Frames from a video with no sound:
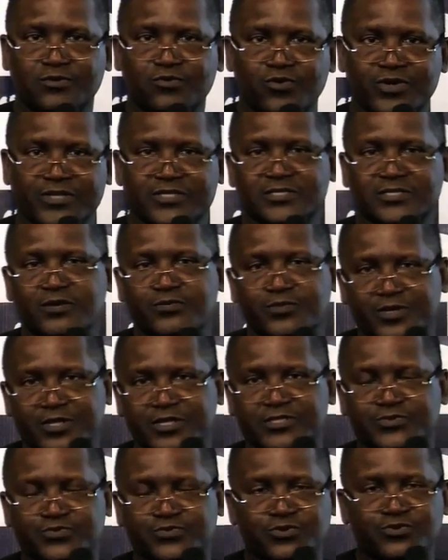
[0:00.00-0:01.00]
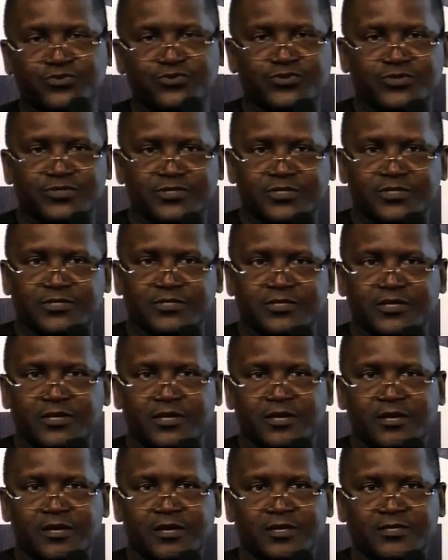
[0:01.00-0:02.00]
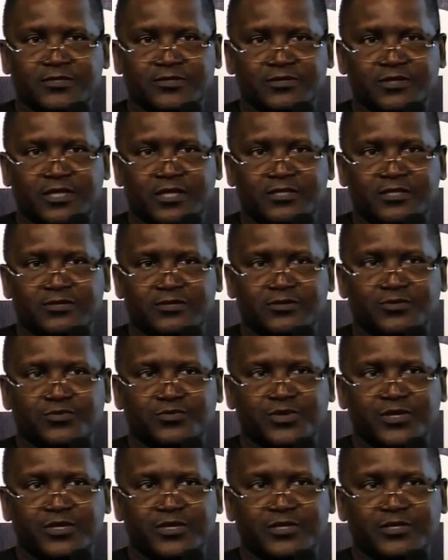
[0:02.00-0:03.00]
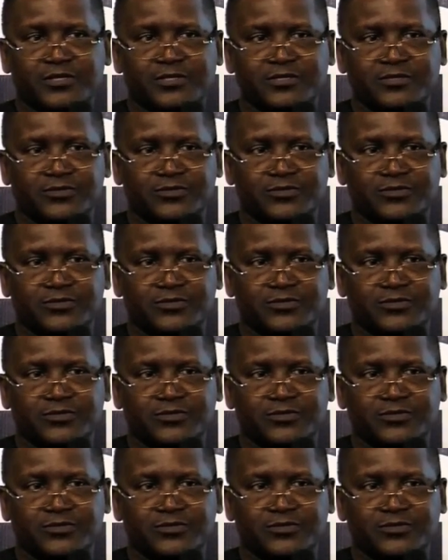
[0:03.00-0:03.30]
what somebody is producing so that they don't pay